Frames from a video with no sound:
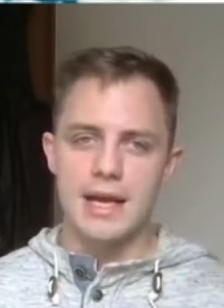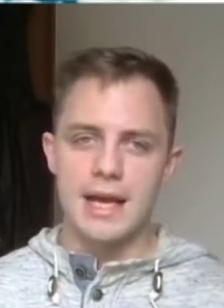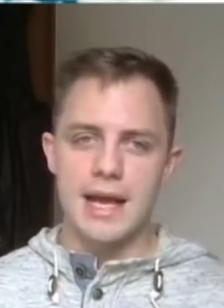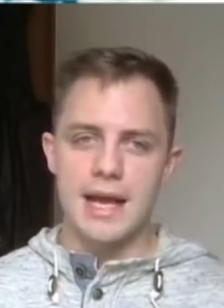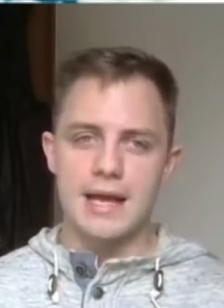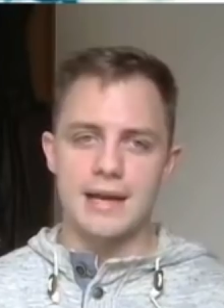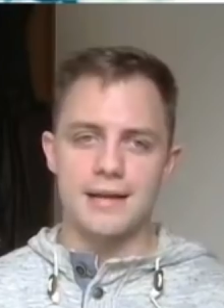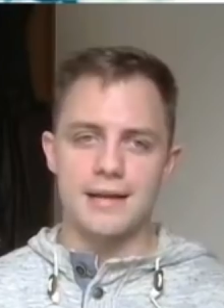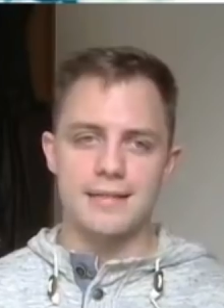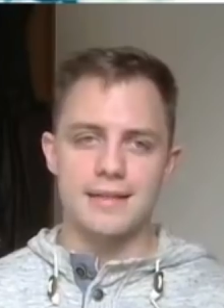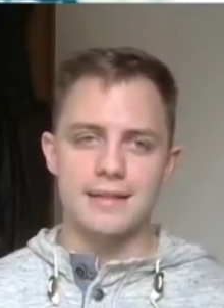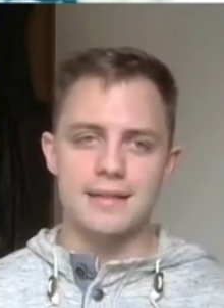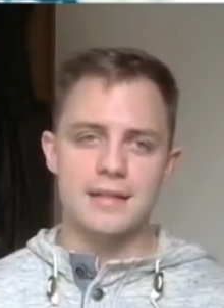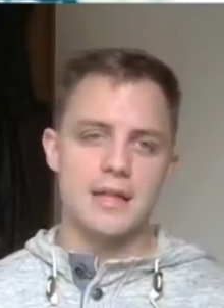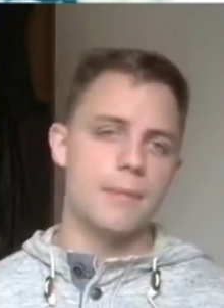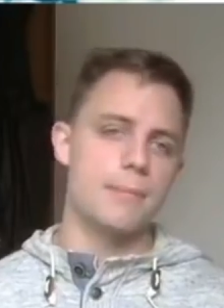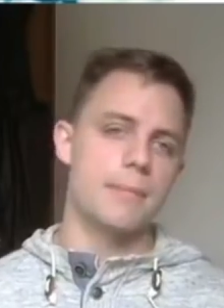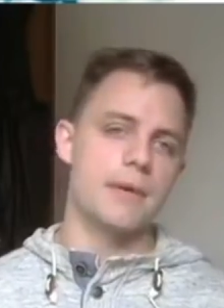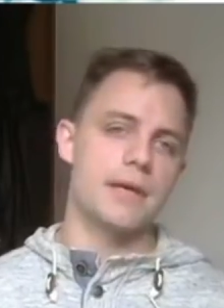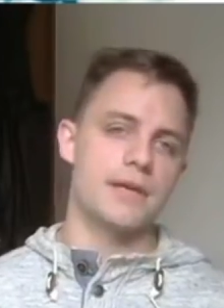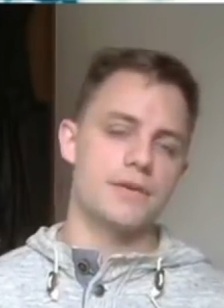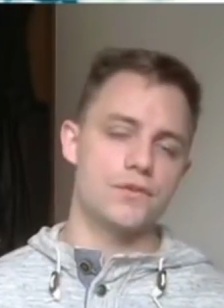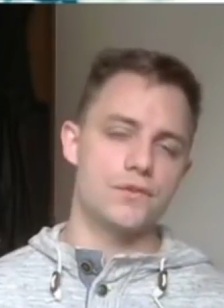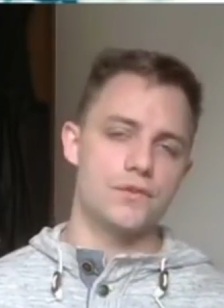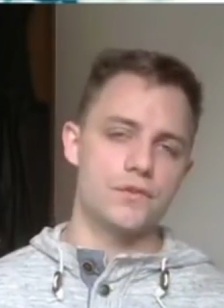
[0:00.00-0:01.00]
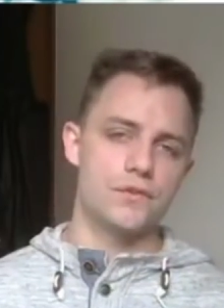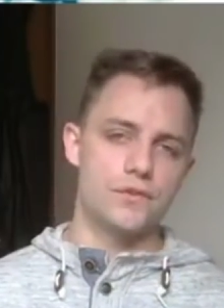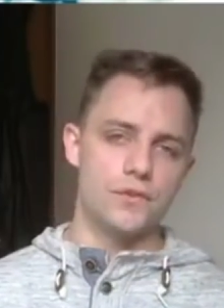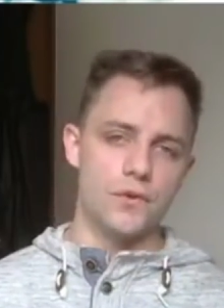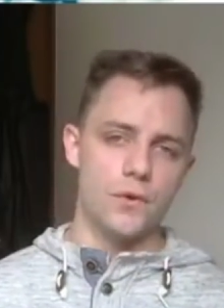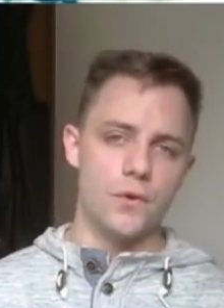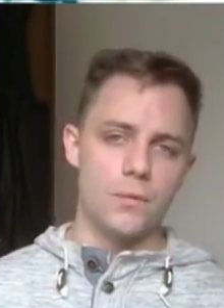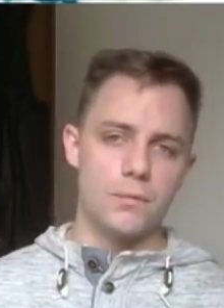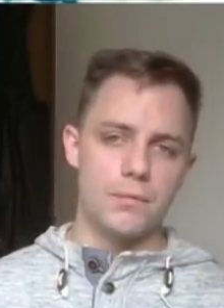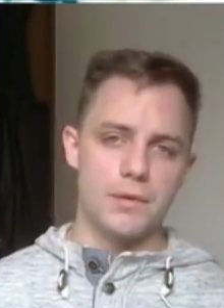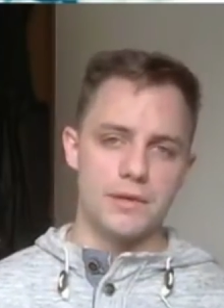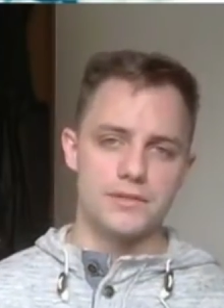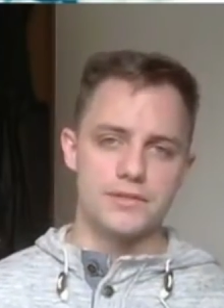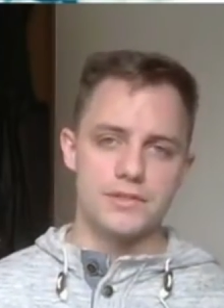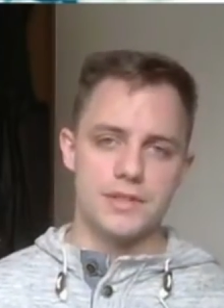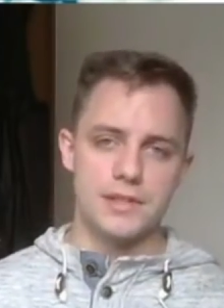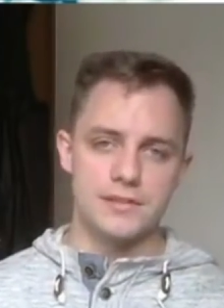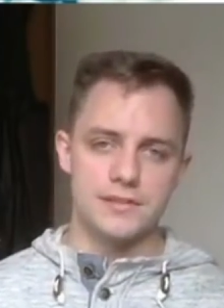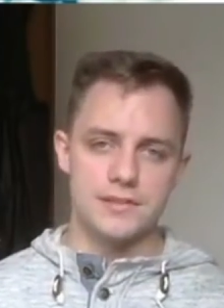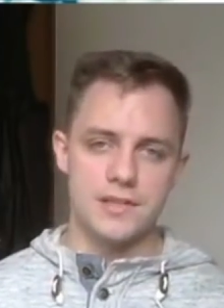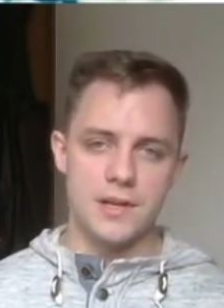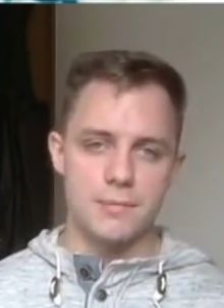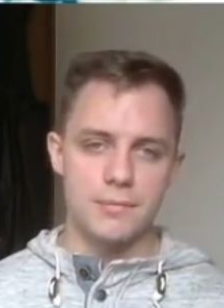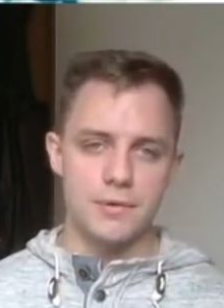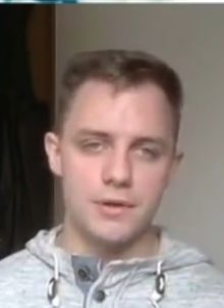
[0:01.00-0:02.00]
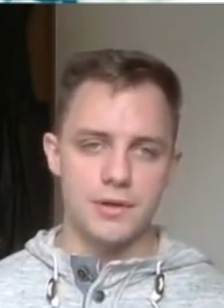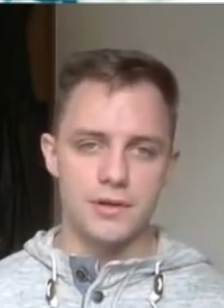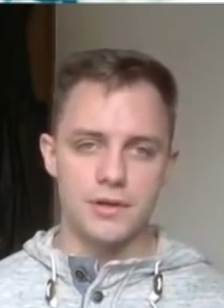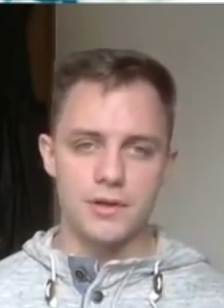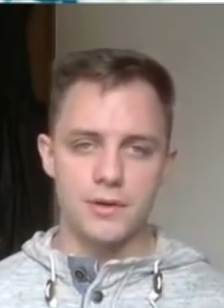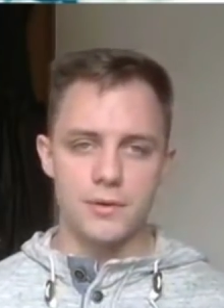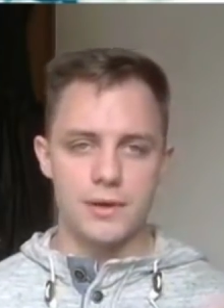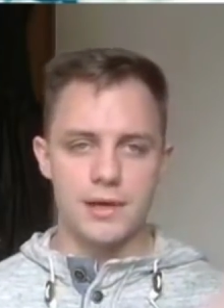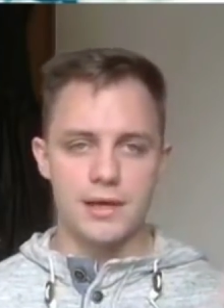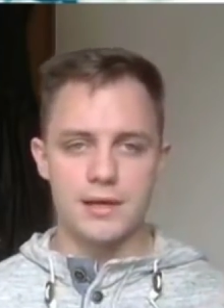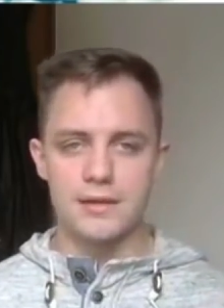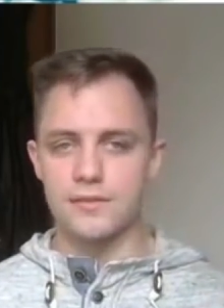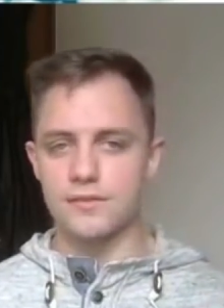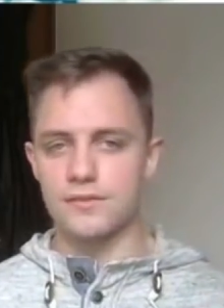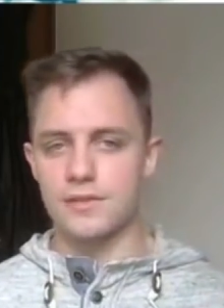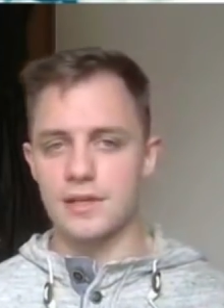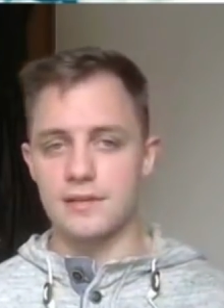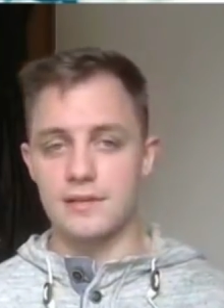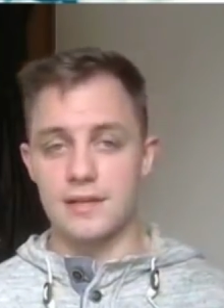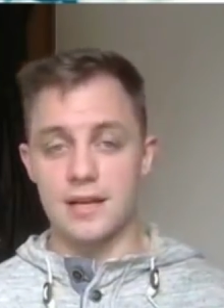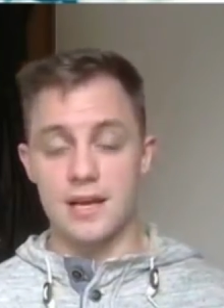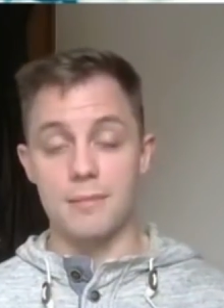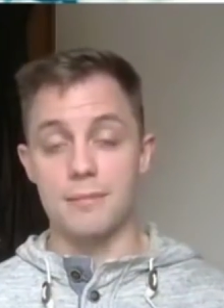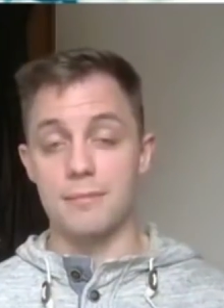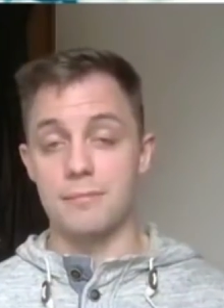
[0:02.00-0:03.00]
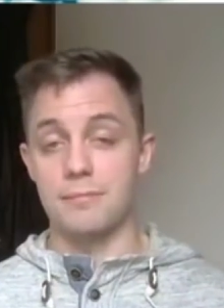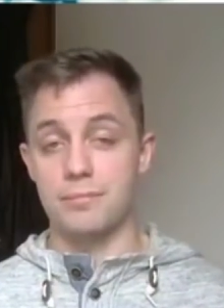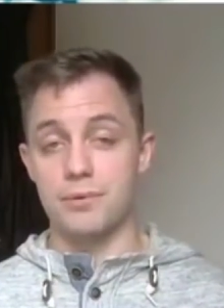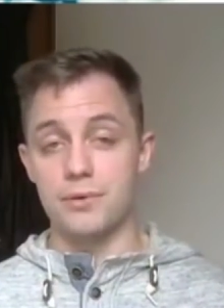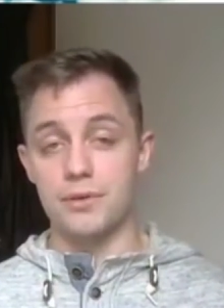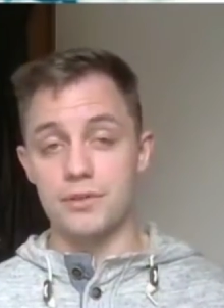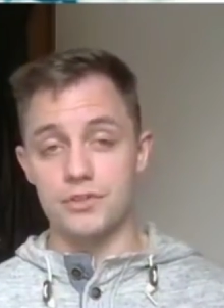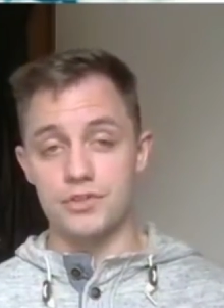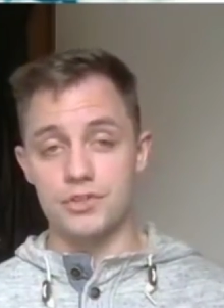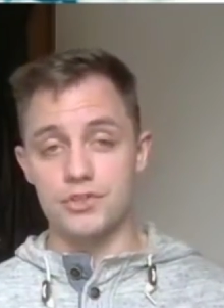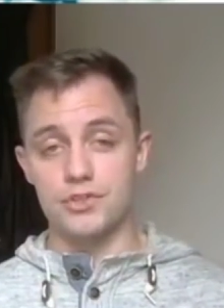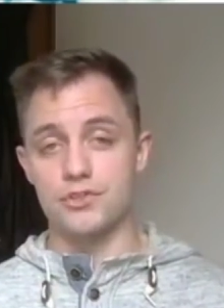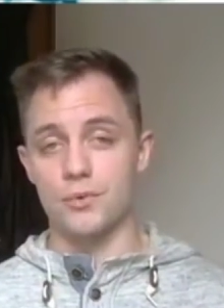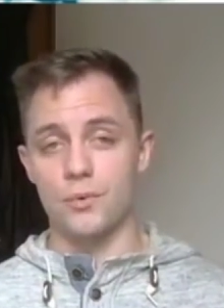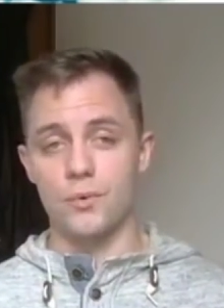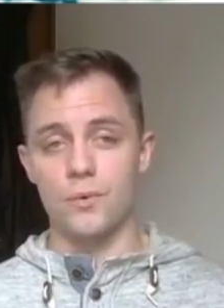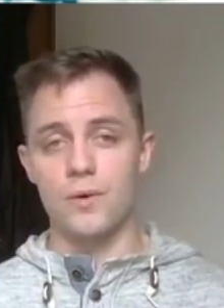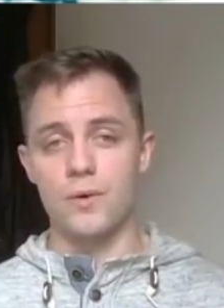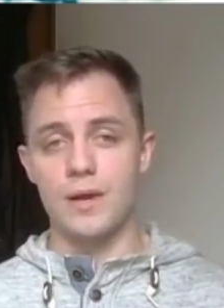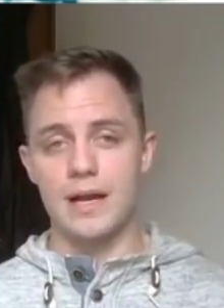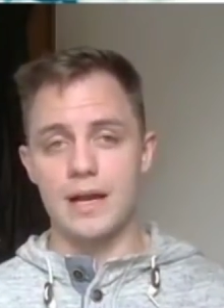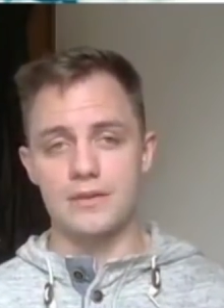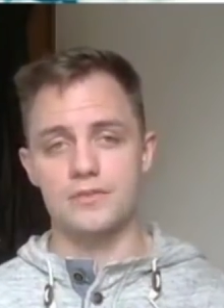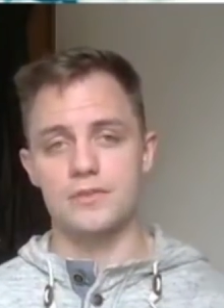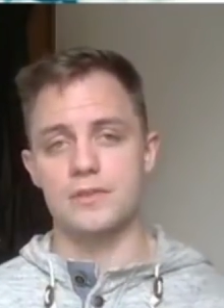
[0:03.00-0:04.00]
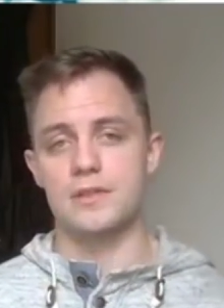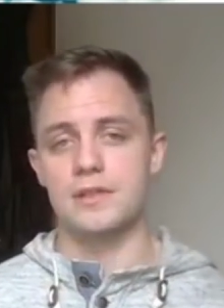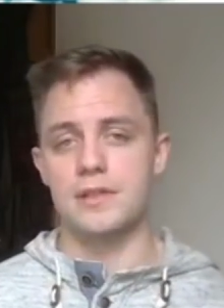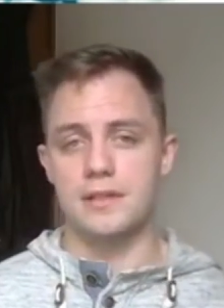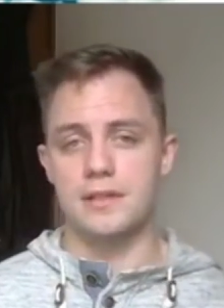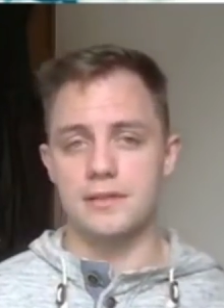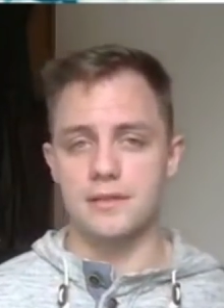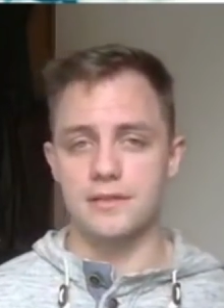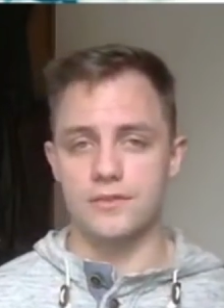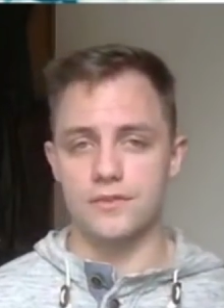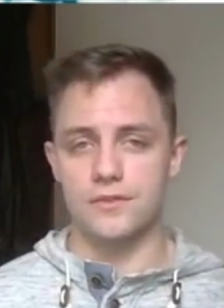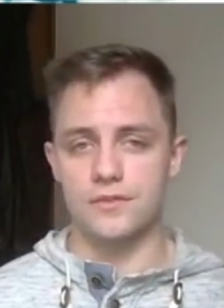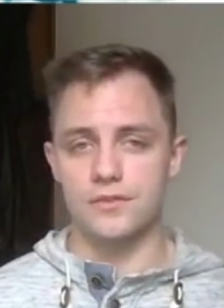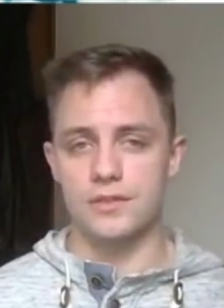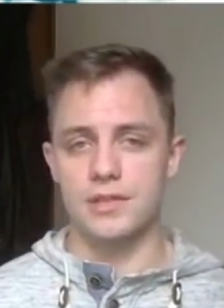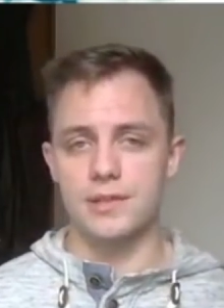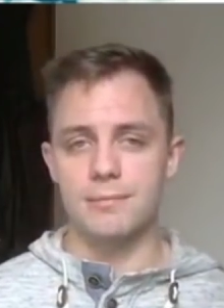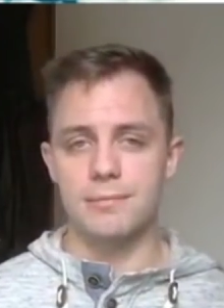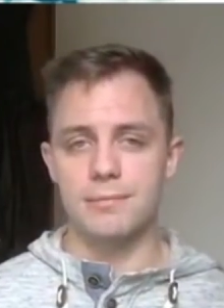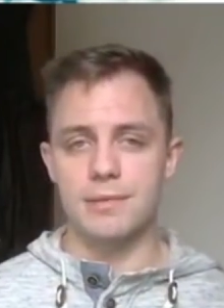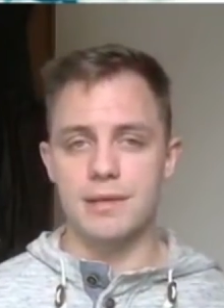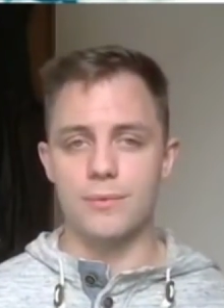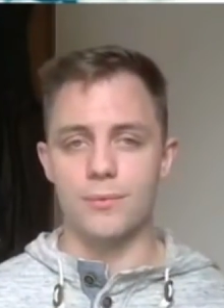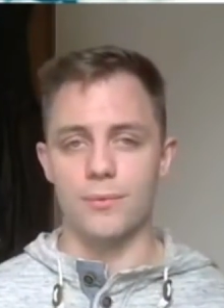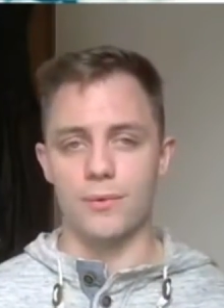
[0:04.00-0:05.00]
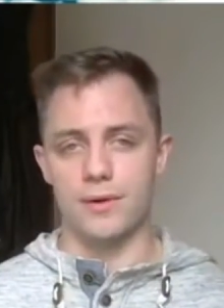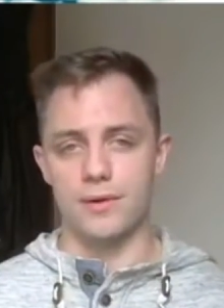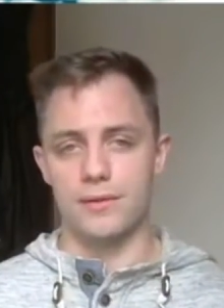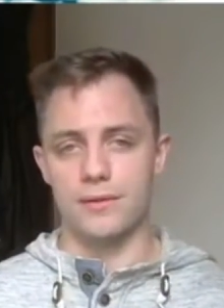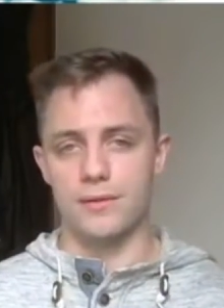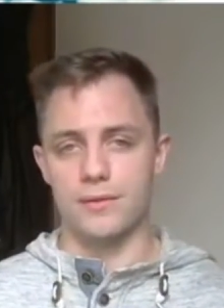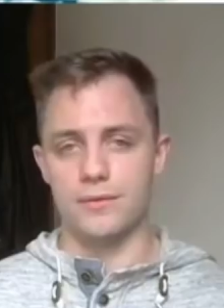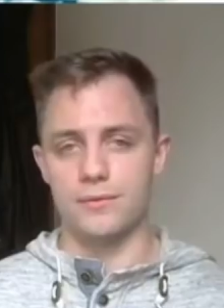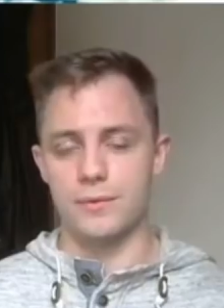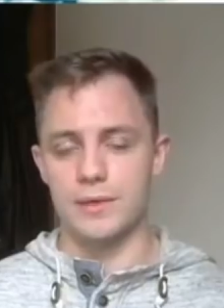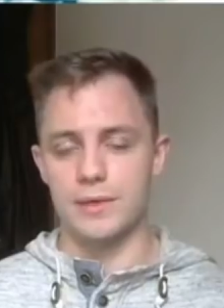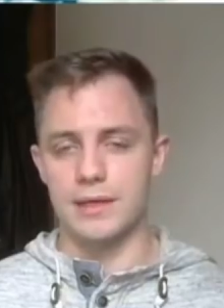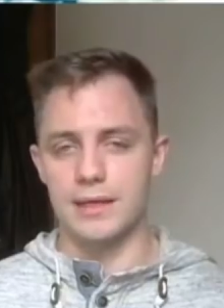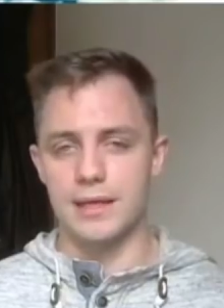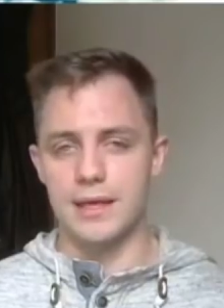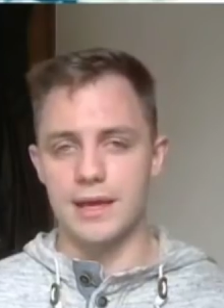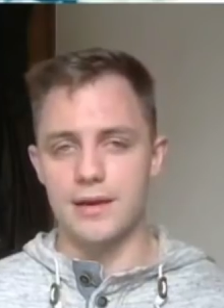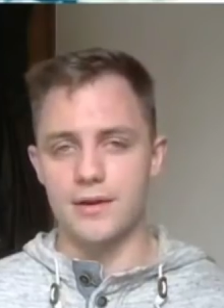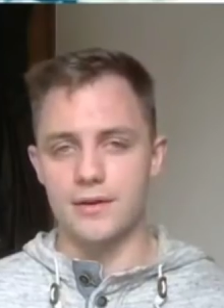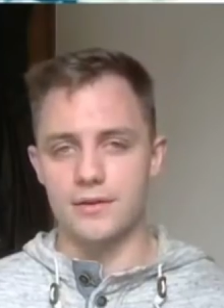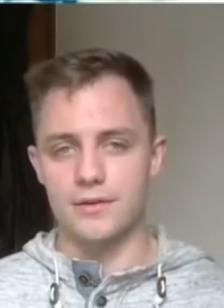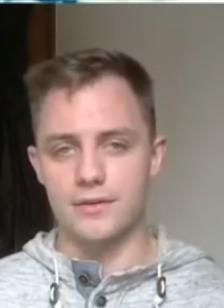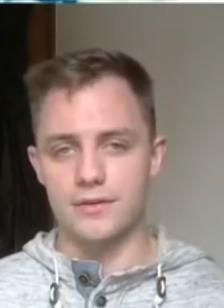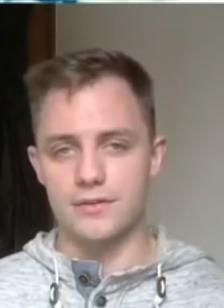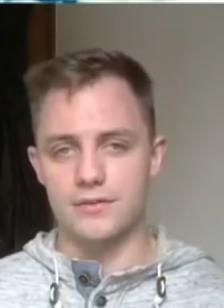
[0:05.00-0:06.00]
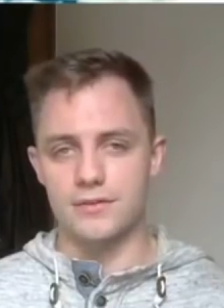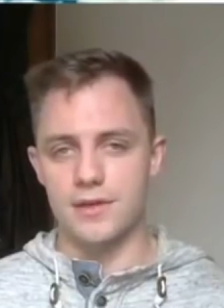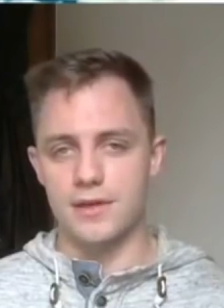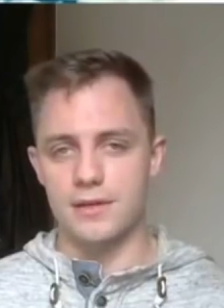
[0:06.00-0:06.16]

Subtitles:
And I think that makes so much sense that I'm going to go ahead and say that I'm pretty sure actually that this is going to be one of the 3 characters.